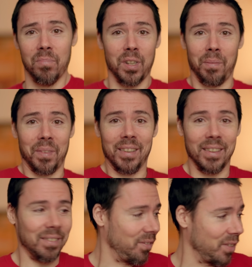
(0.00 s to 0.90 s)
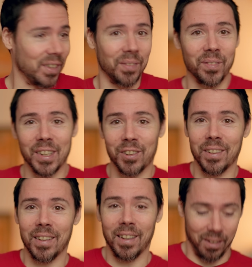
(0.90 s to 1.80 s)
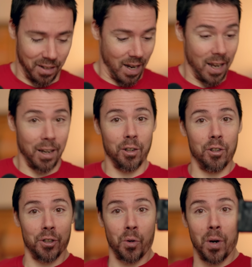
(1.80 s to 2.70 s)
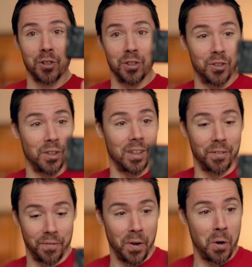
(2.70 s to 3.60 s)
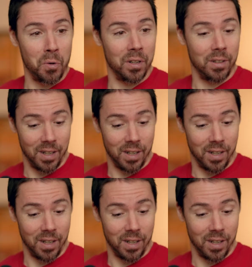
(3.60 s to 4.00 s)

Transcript: something for some reason. And your questions are on a phone